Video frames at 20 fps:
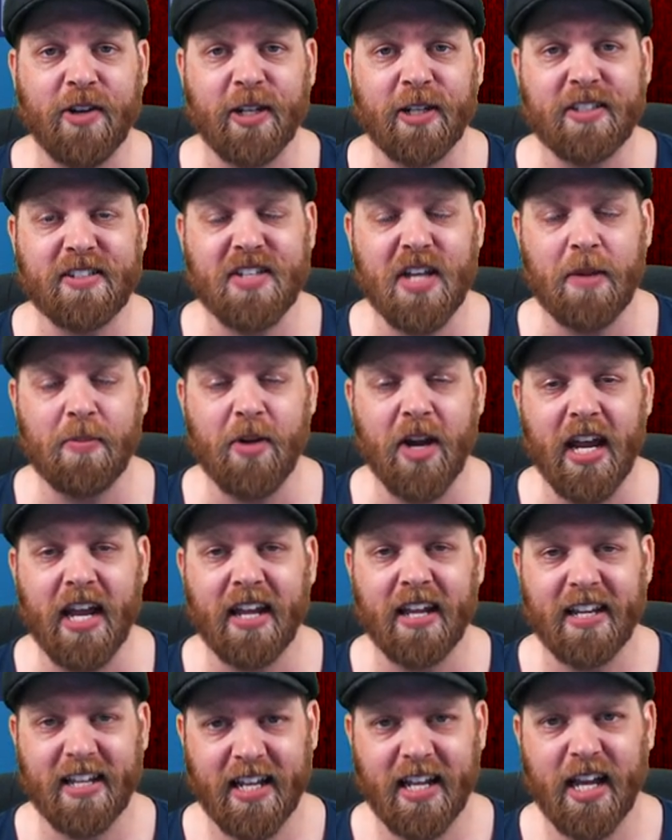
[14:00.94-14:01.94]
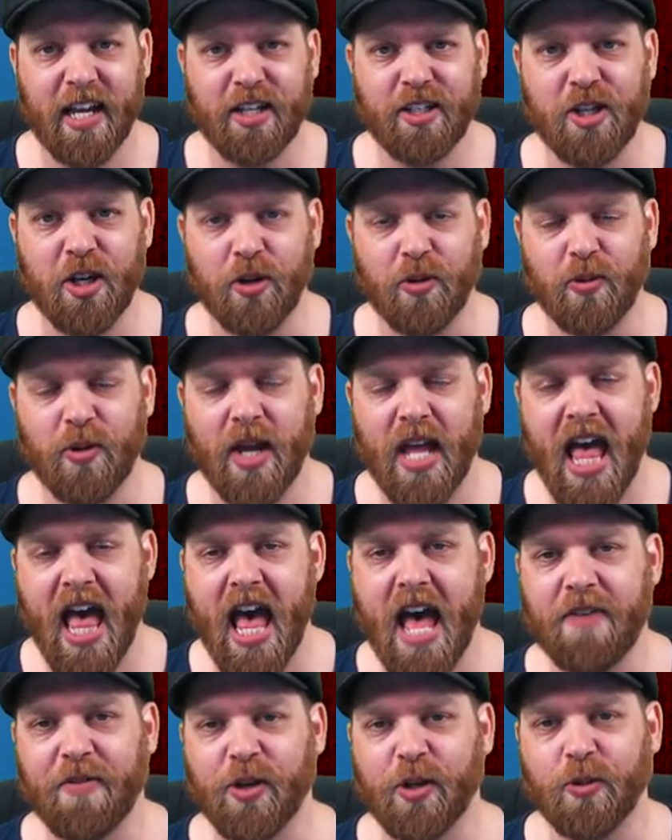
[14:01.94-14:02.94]
o'clock somewhere, and you
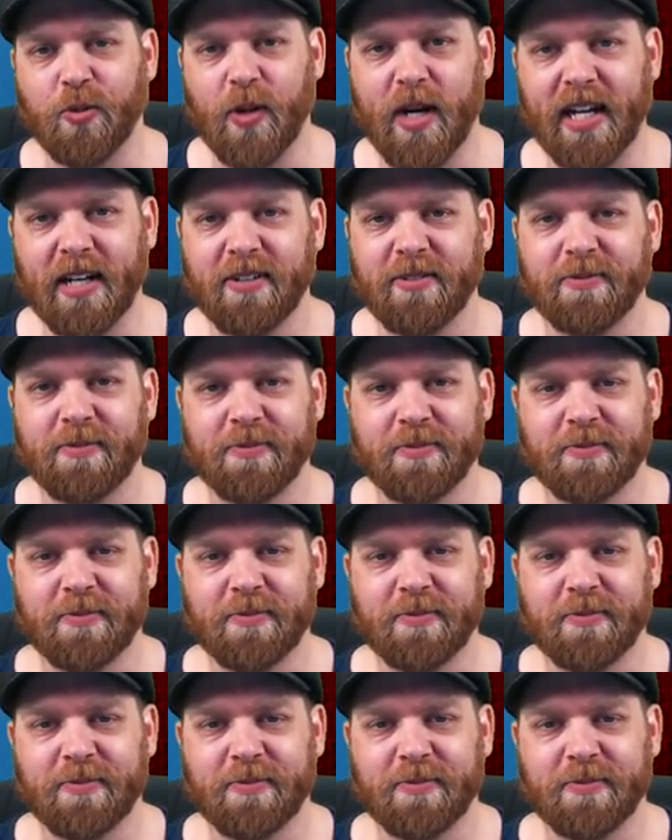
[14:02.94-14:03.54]
have a good one.